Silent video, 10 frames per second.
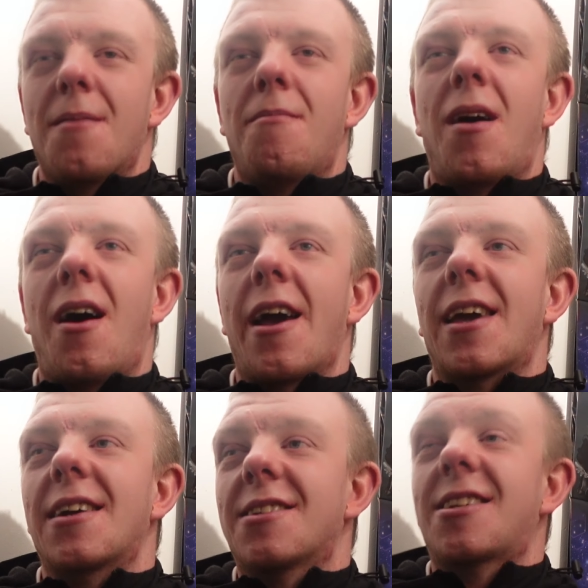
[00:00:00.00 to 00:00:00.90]

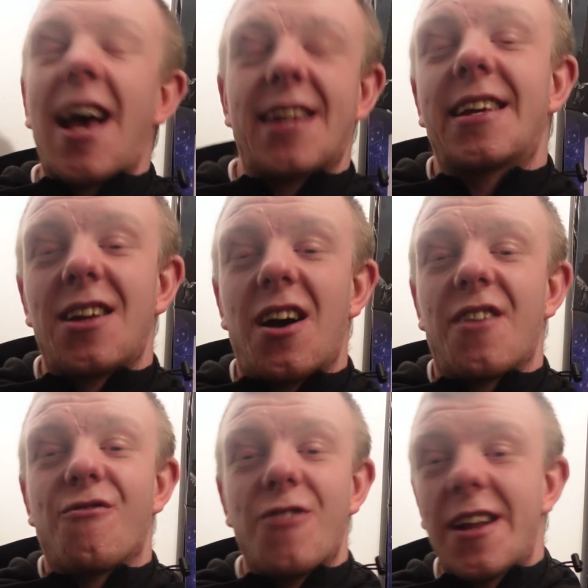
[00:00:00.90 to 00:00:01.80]
my Saturday
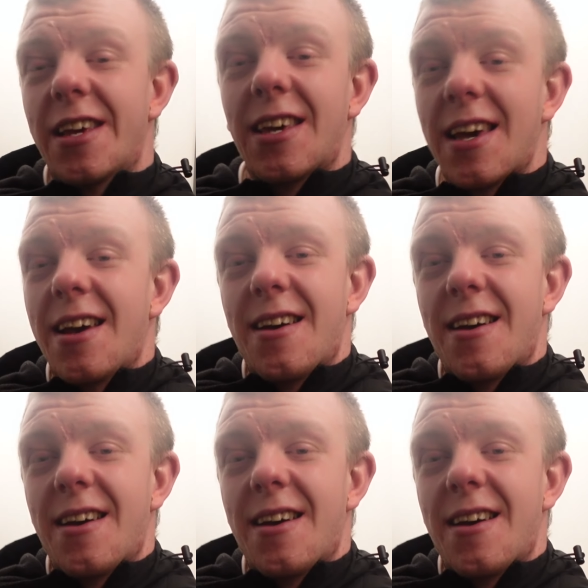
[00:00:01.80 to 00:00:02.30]
night really